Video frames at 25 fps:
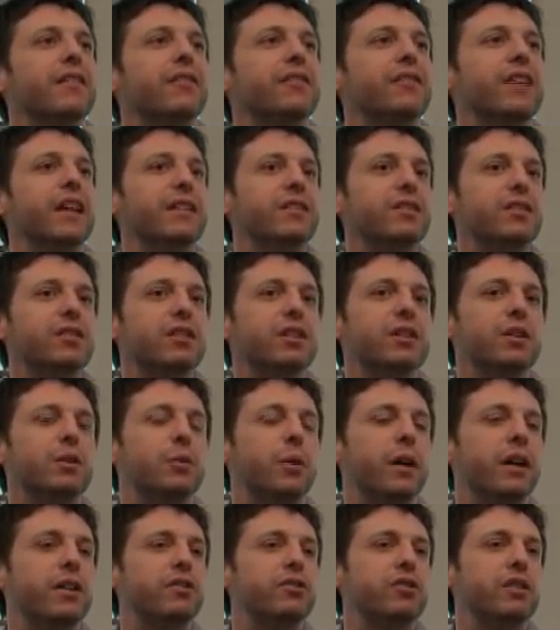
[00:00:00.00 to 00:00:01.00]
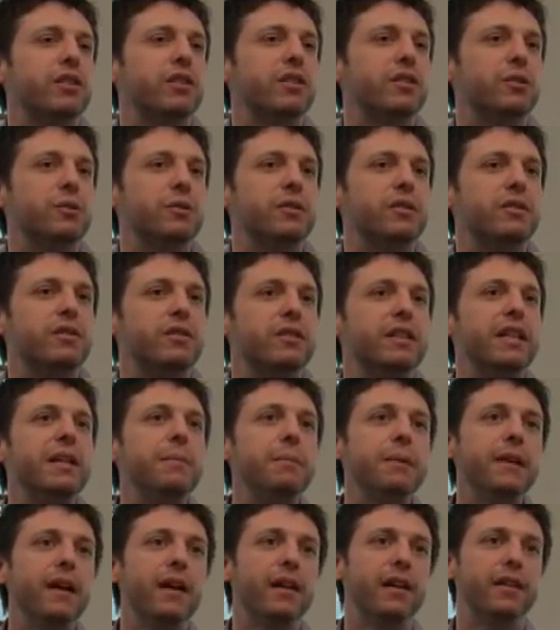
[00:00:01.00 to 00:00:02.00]
That's a good question. So
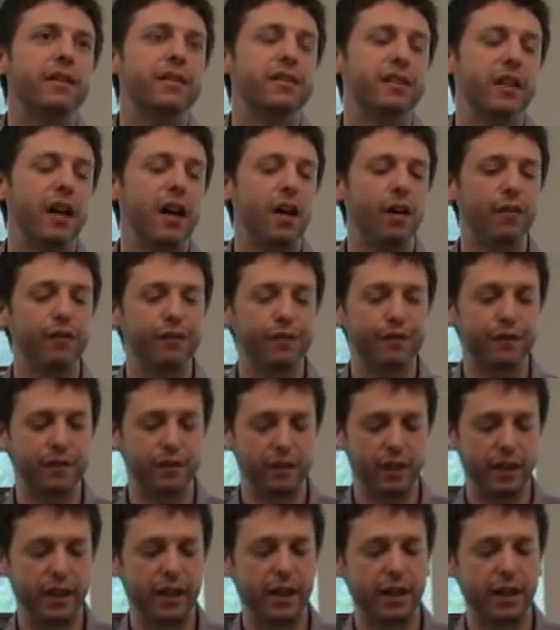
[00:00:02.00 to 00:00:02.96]
TPL itself